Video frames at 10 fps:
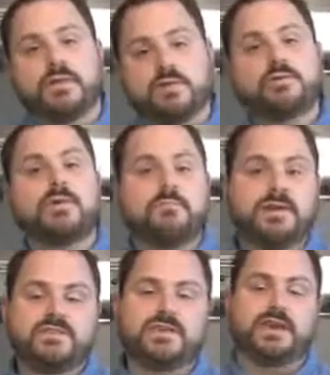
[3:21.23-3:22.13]
That's what a
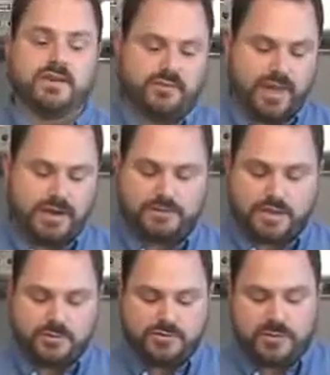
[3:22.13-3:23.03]
bisque is.
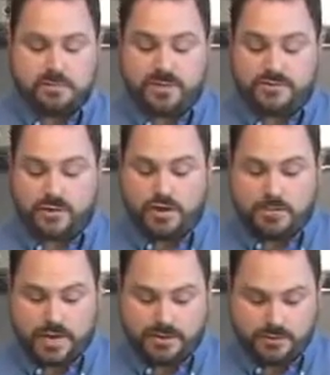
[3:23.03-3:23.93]
Anytime you see bisque on a
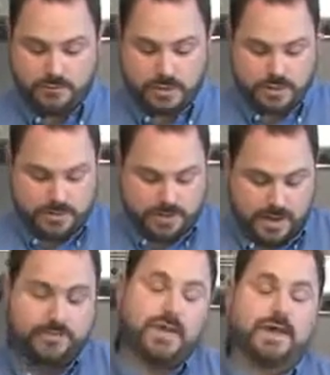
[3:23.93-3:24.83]
menu,
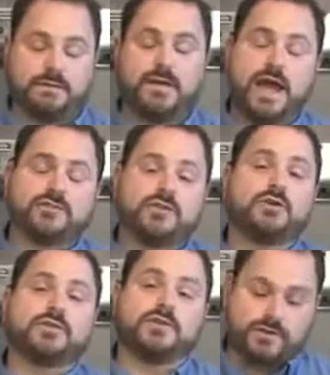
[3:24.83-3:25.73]
if they actually
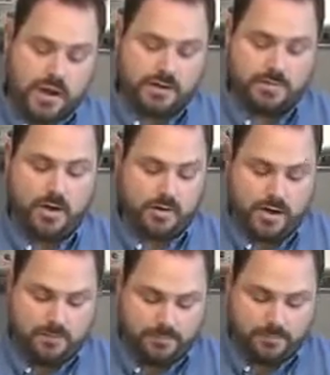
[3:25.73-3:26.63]
know what they're talking about,
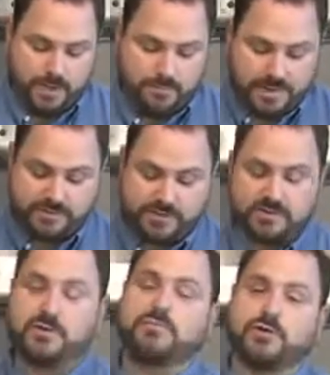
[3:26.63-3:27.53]
a bisque
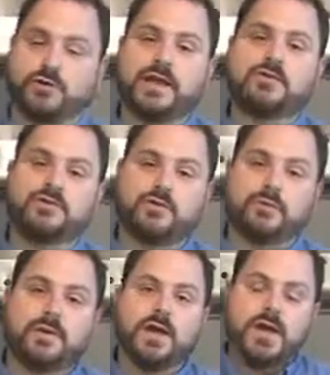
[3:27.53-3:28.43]
is a pureed
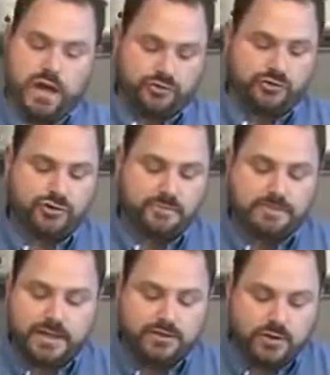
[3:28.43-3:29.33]
soup. It shouldn't
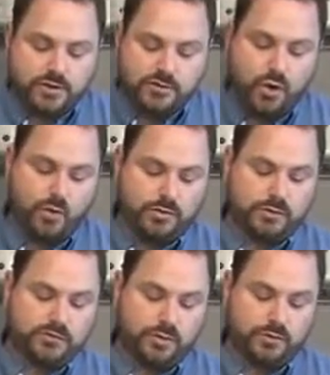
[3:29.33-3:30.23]
be
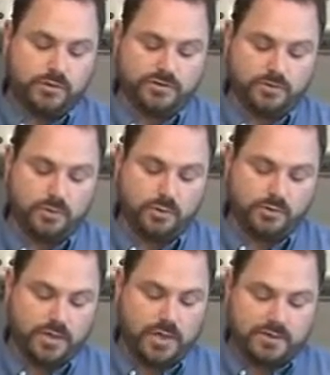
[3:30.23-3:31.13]
totally
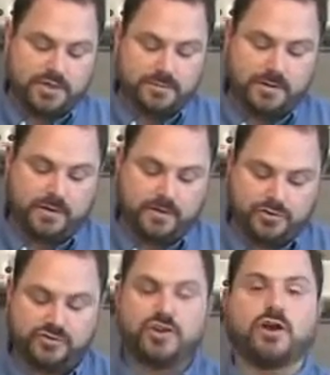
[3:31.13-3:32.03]
smooth. Typically,
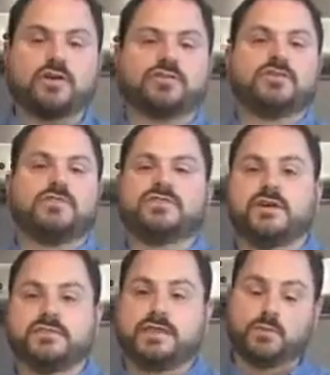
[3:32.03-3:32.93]
there's chunks of
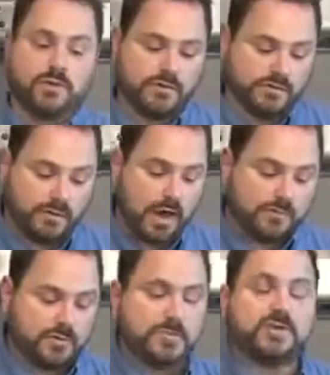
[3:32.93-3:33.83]
stuff in there, whether it's a
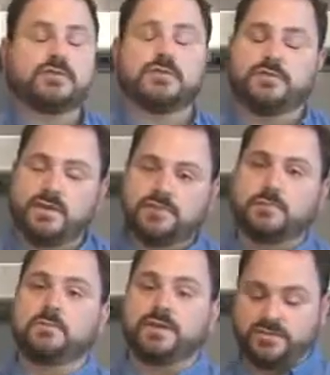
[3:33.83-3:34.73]
lobster bisque or a
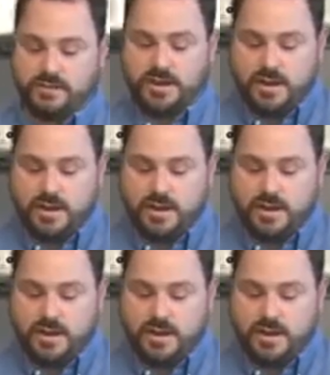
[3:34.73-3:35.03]
vegetable bisque.